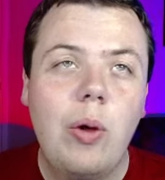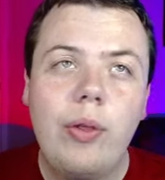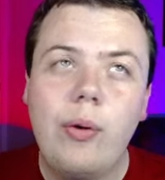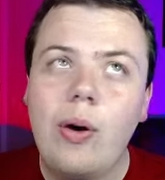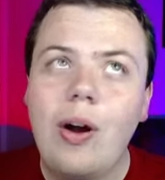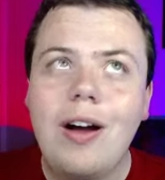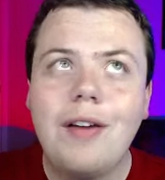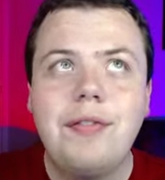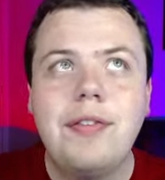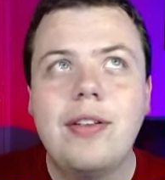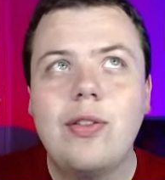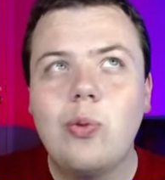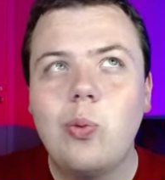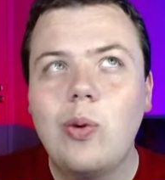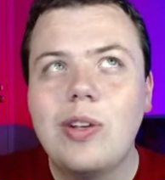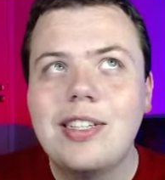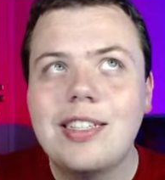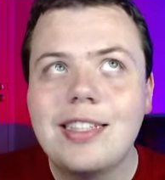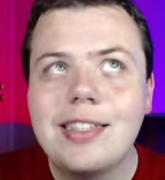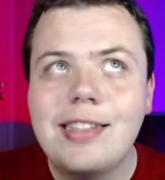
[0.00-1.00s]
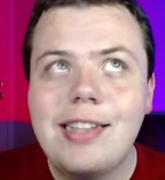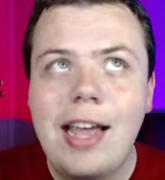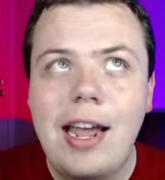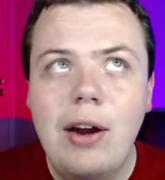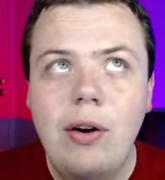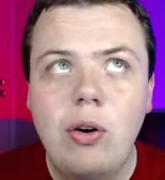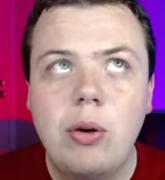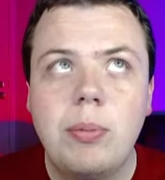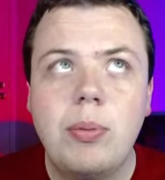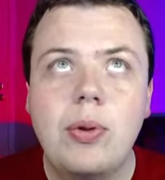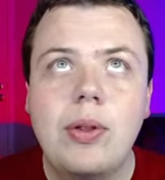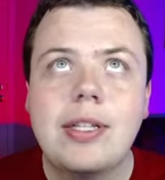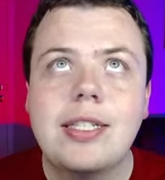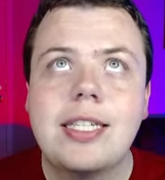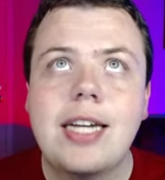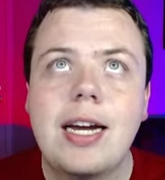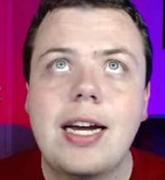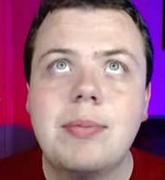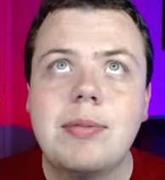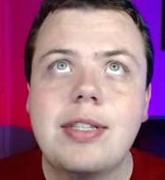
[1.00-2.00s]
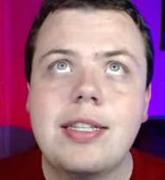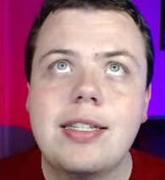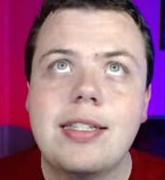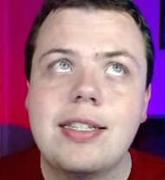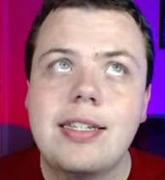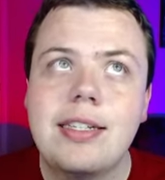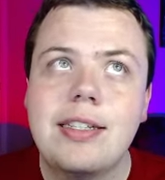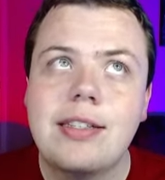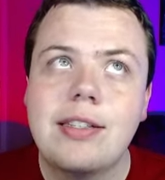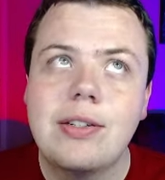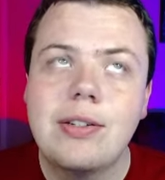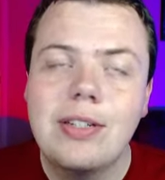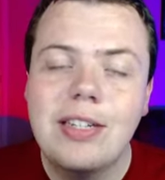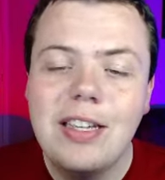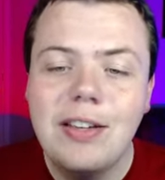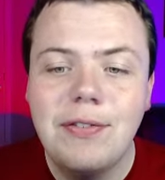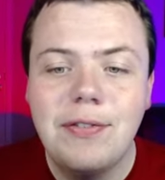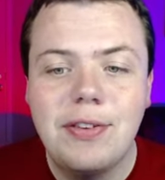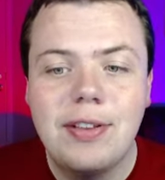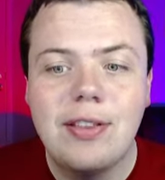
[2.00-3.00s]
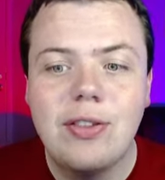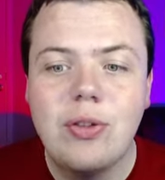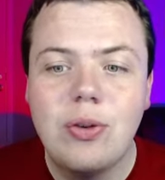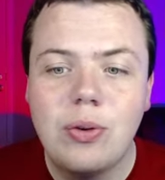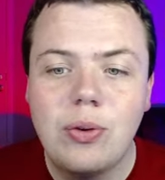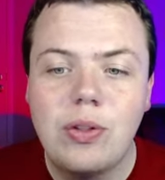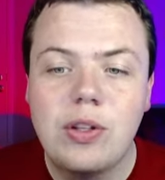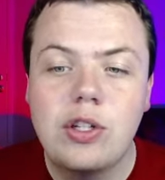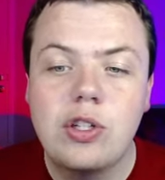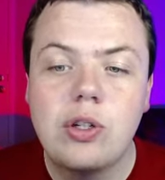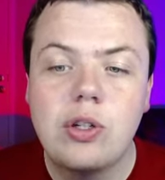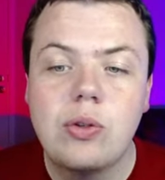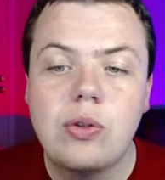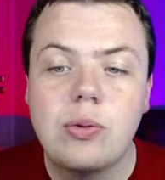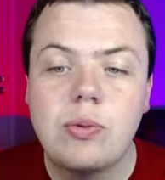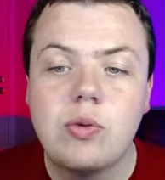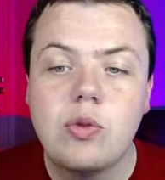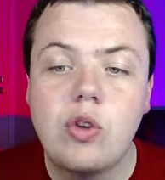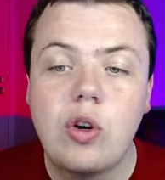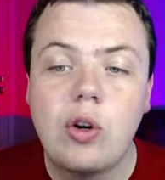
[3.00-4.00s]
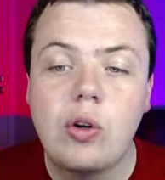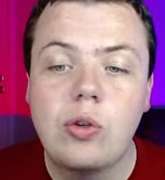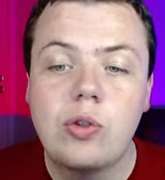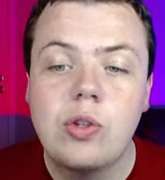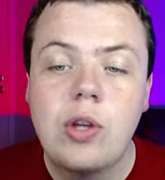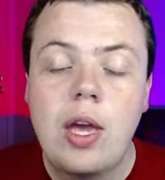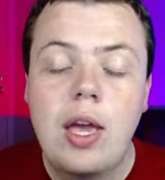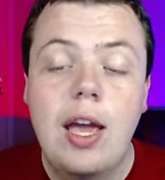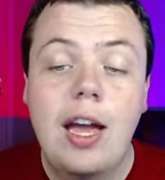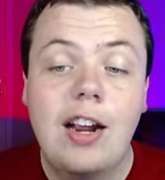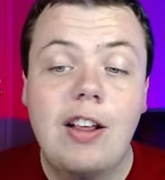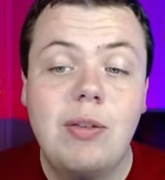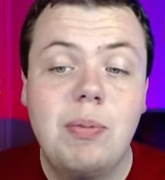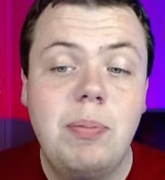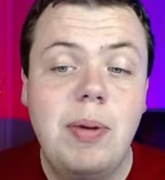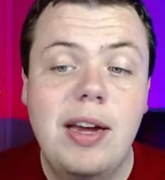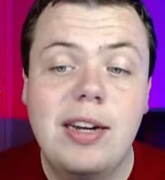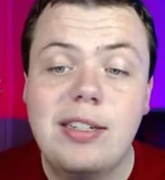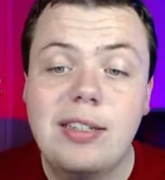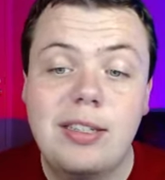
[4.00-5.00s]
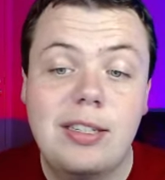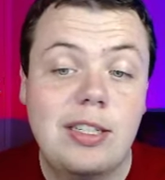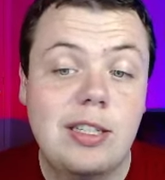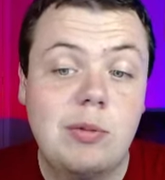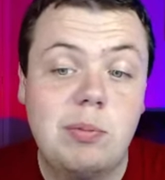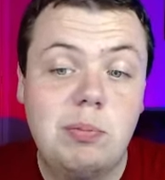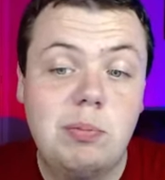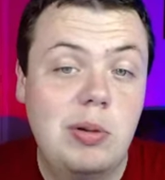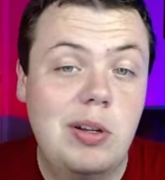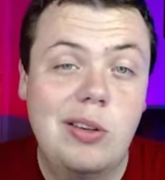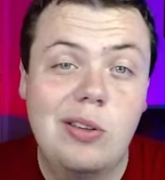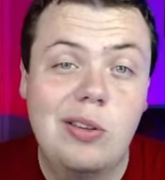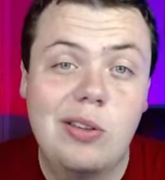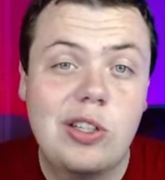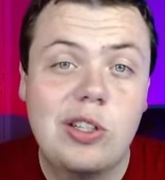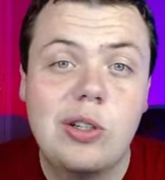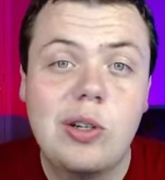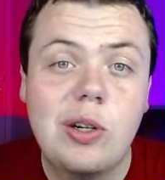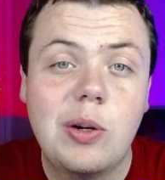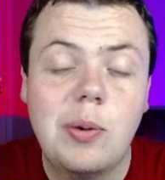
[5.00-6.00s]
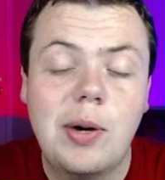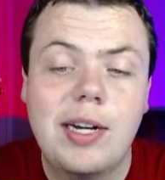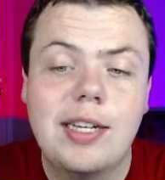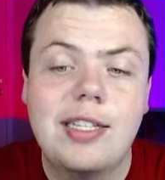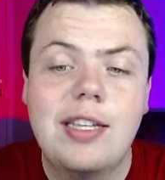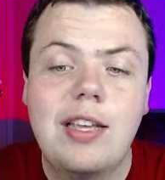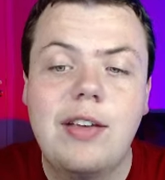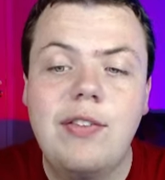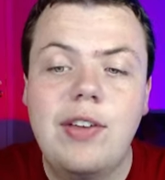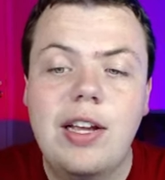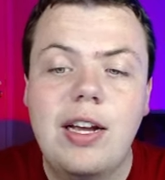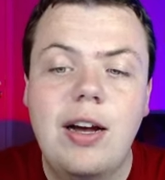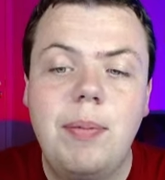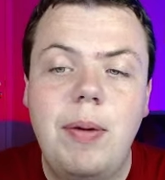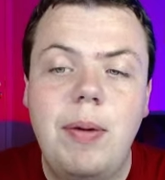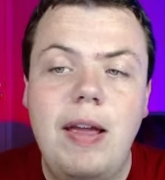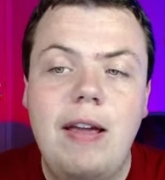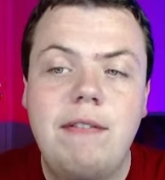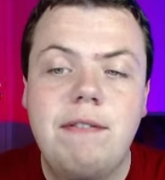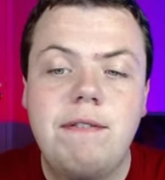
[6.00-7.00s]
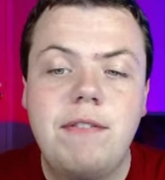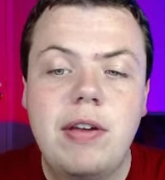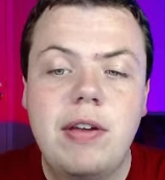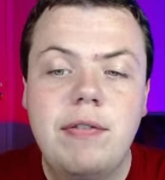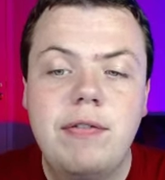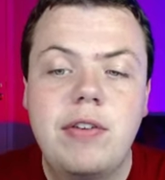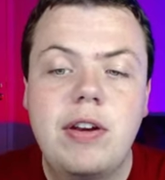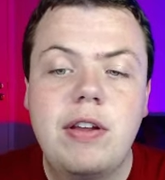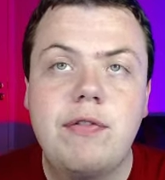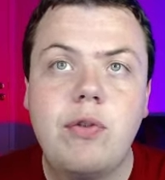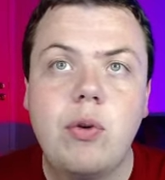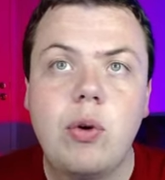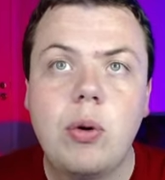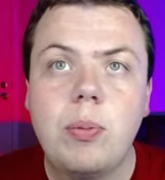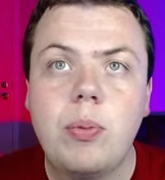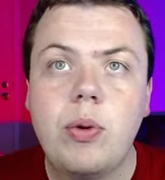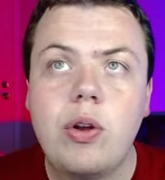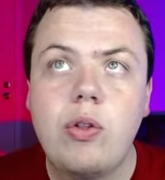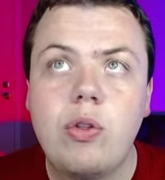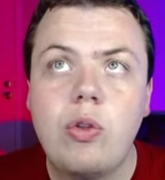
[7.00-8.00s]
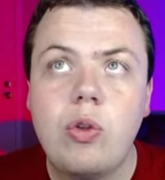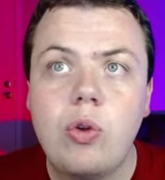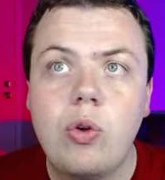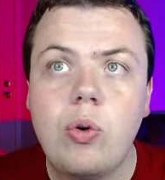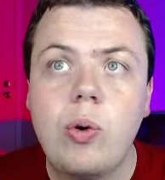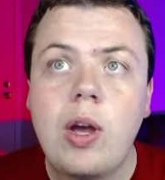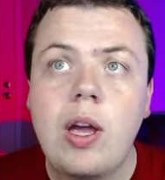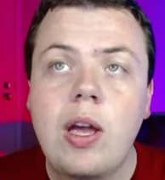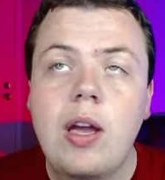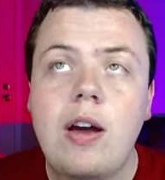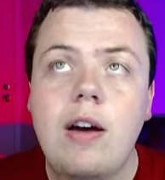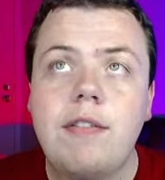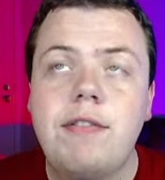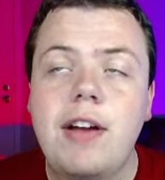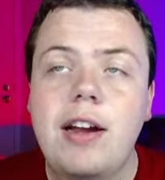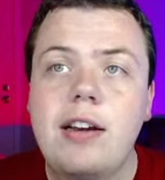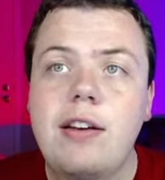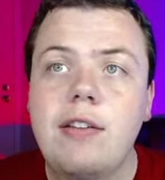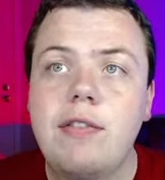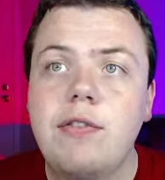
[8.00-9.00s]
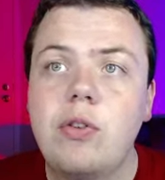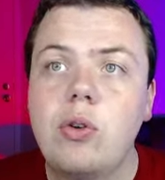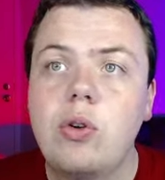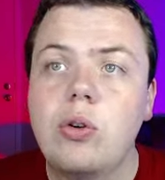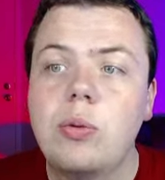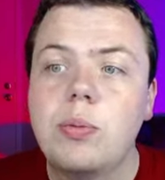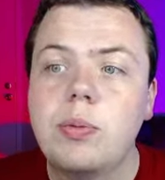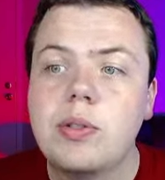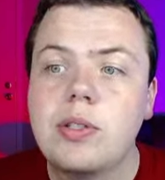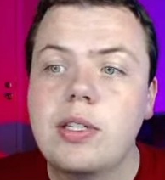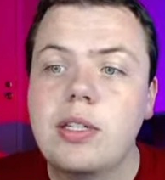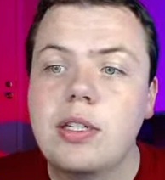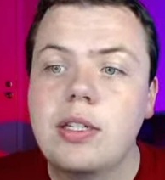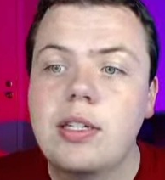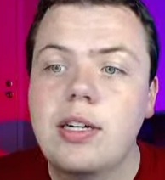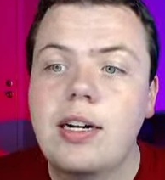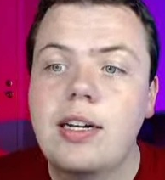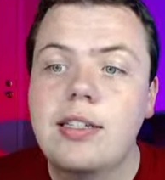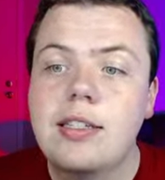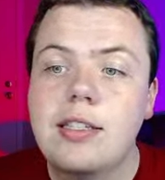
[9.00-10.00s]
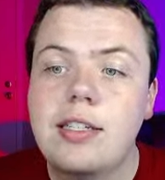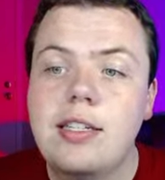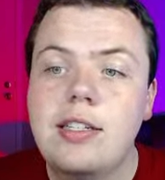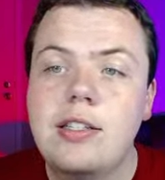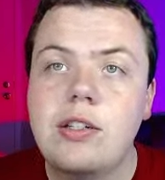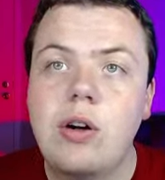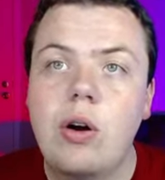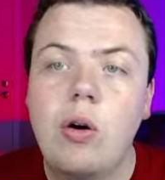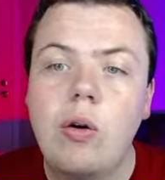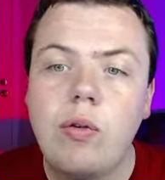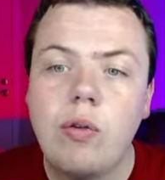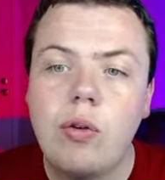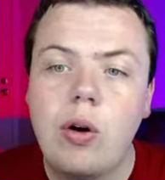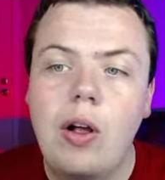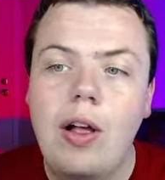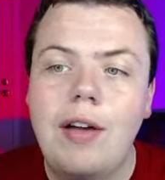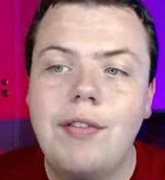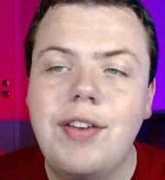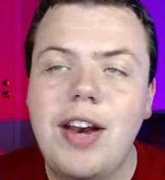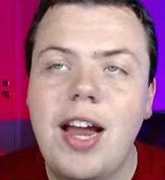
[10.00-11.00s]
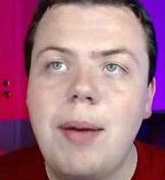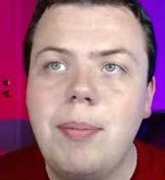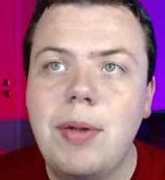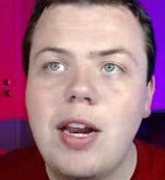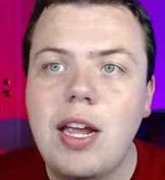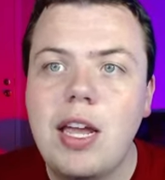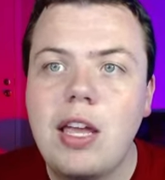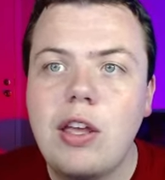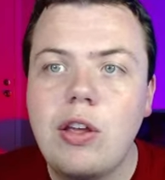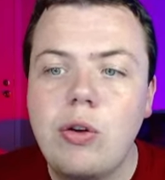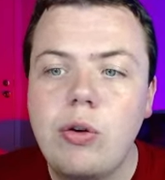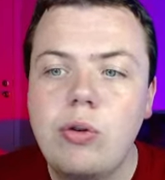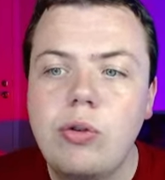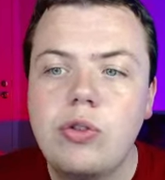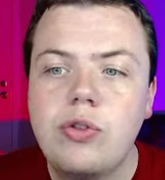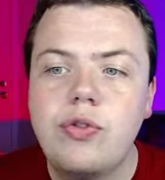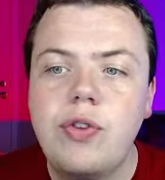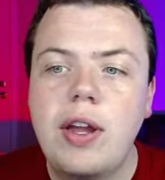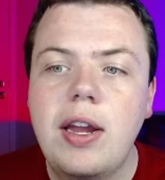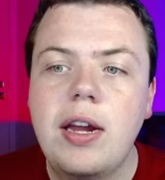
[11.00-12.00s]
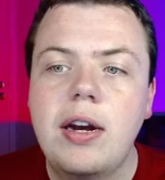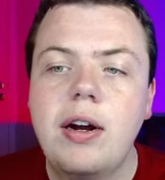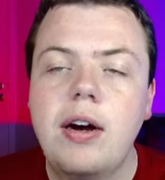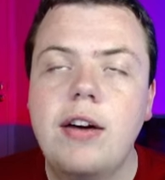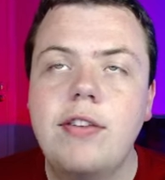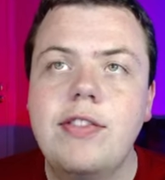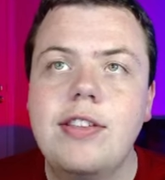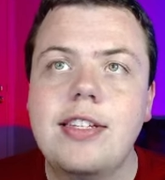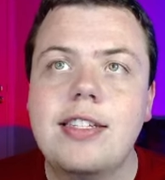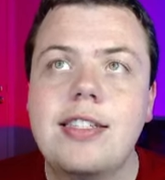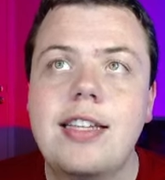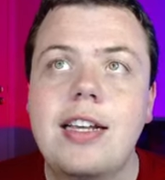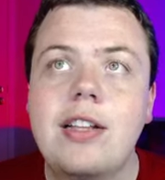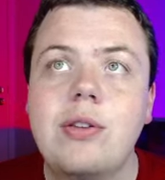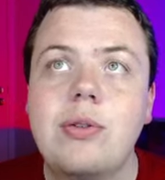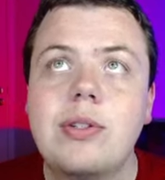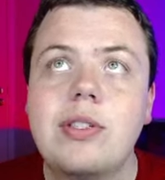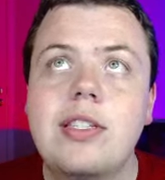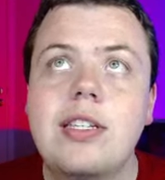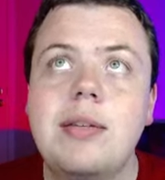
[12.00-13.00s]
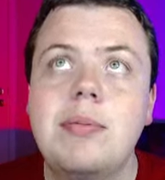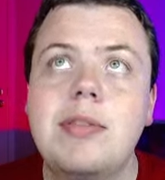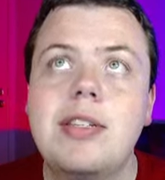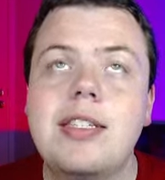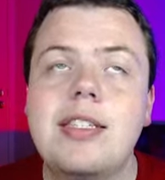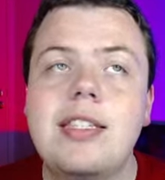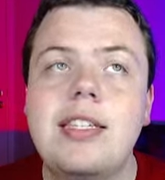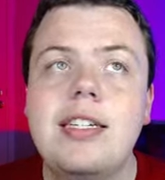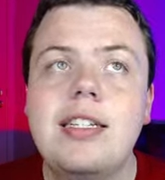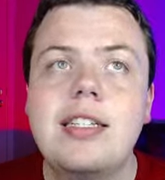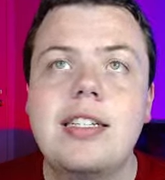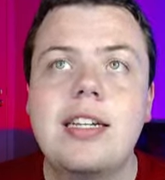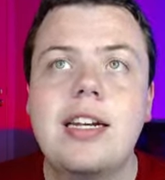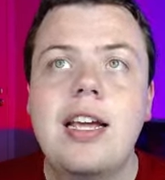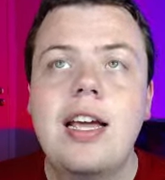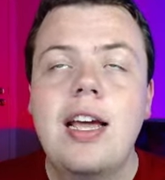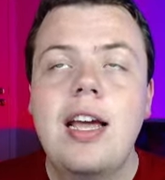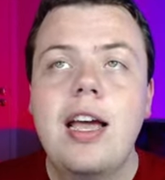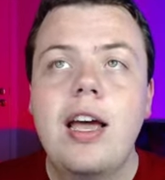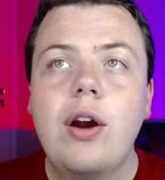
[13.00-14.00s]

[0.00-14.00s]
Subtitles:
their offense wasn't terrible at times this season, their defense certainly showed some struggles, especially just purely shooting wise, giving up a 54.2 effective field goal percentage on the season. Overall, have not been a huge fan of this St. Louis team this season.